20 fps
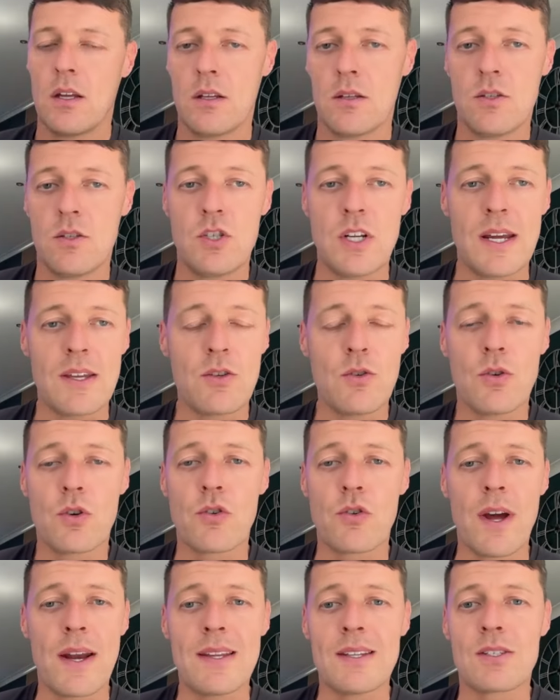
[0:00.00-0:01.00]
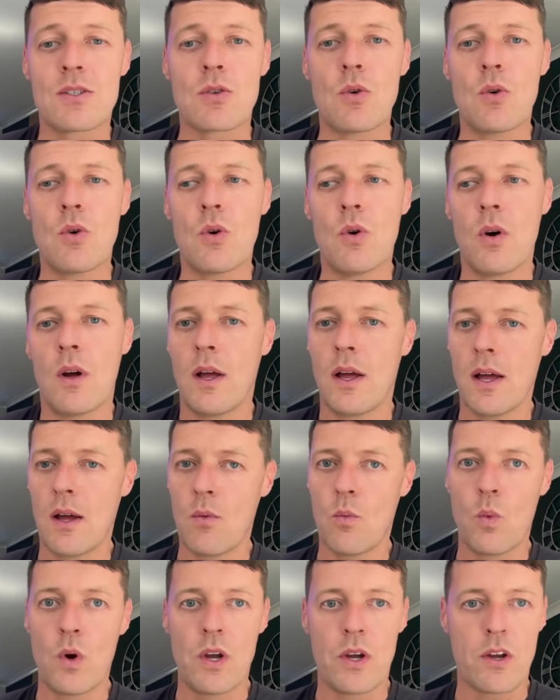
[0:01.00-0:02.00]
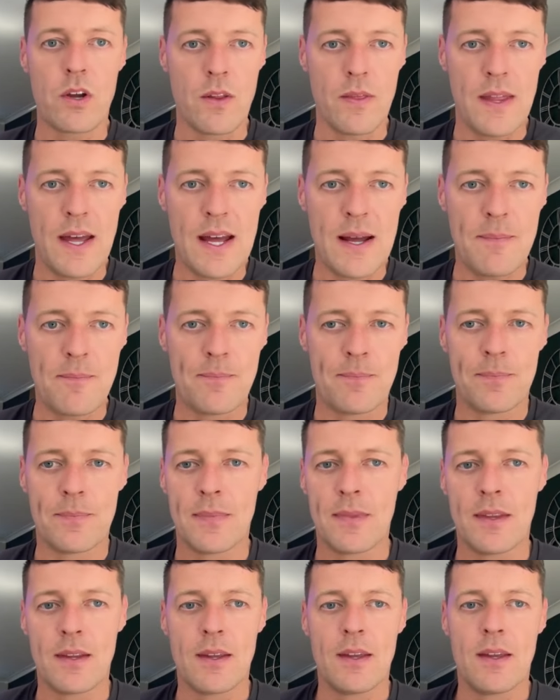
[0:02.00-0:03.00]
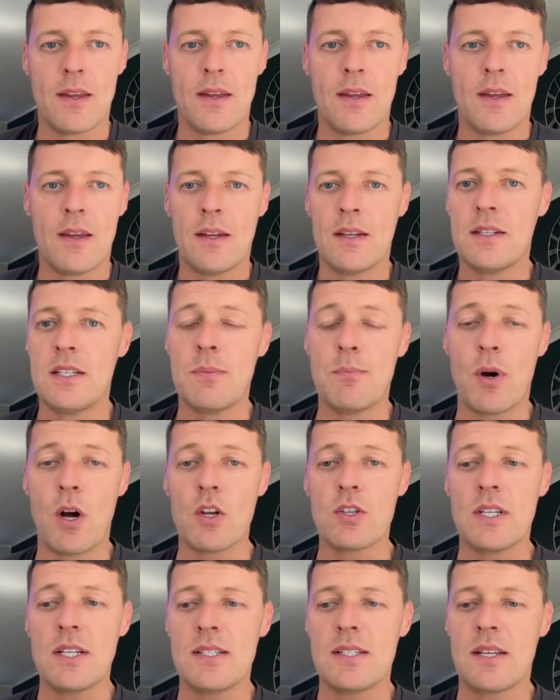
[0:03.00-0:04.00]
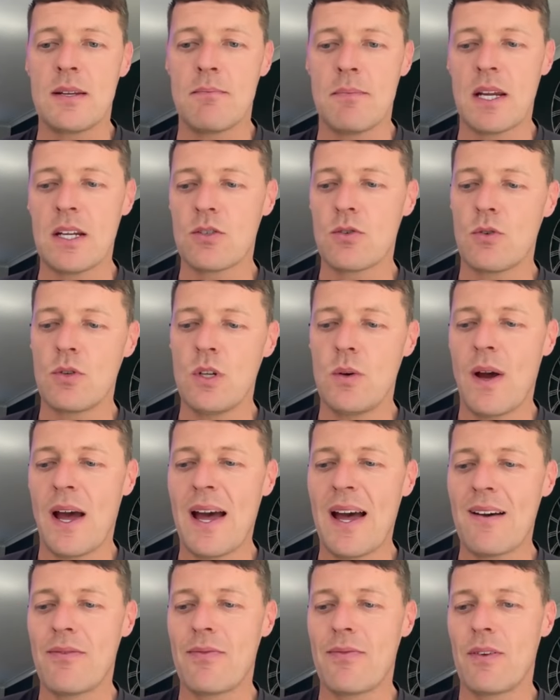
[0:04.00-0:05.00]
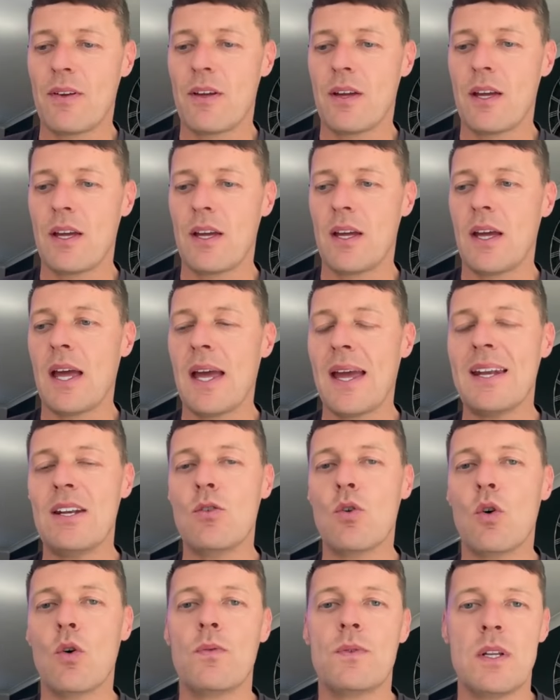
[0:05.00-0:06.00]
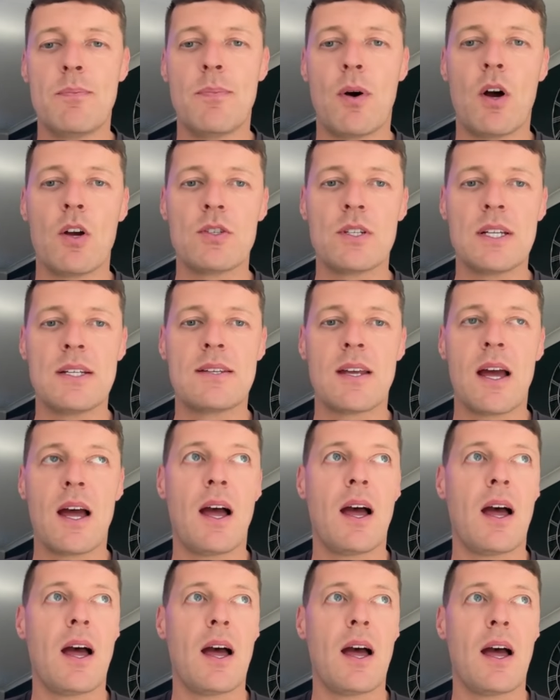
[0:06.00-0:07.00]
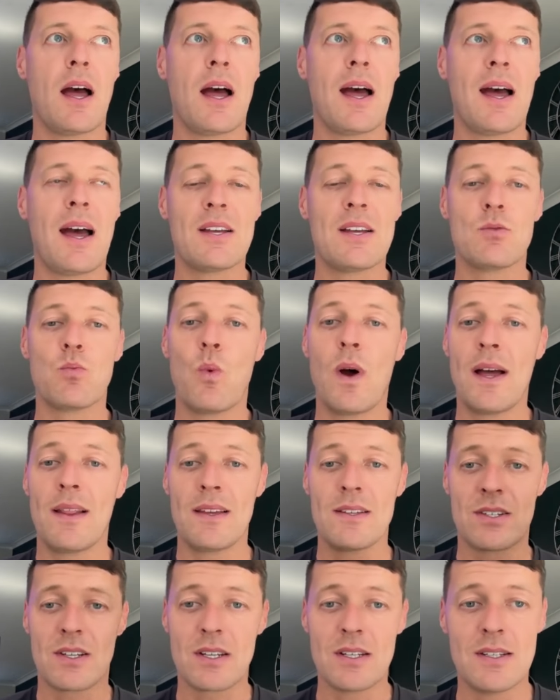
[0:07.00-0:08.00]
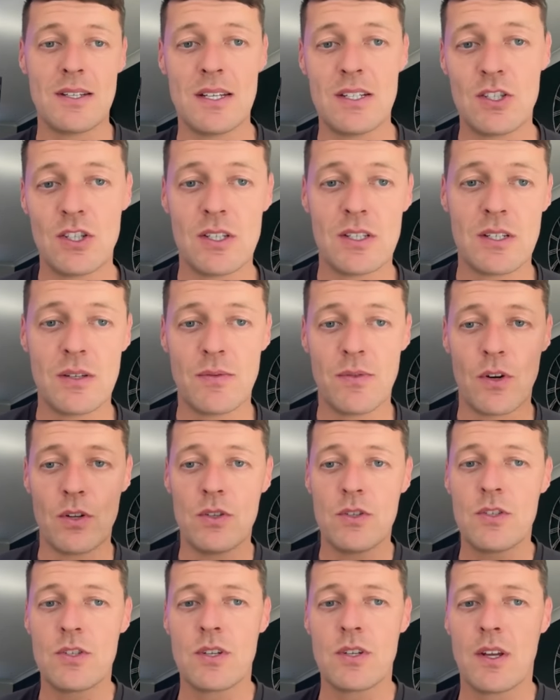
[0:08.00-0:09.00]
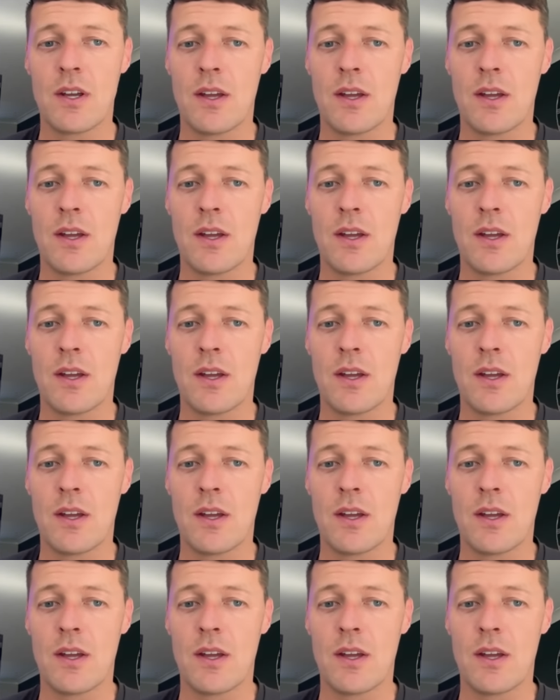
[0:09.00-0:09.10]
check your credit score and work on that. Deposit, make sure you have enough deposit as well as contingency funds.